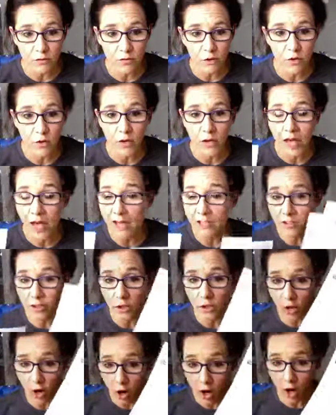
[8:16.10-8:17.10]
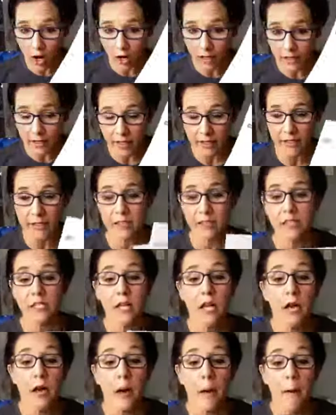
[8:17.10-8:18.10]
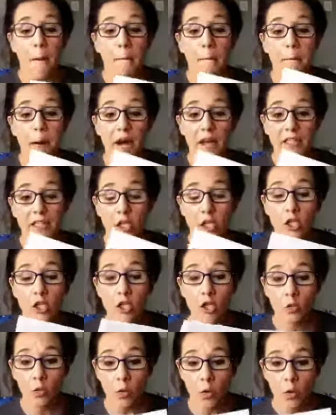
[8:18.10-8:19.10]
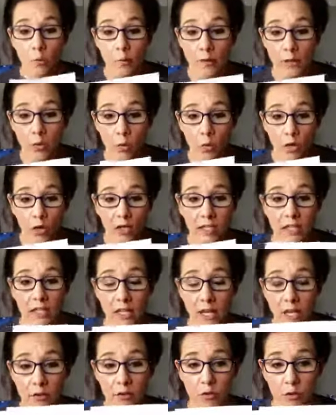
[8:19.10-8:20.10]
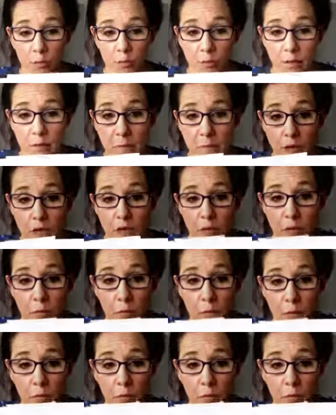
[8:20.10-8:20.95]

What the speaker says: full as your August, but you will be working in 3-month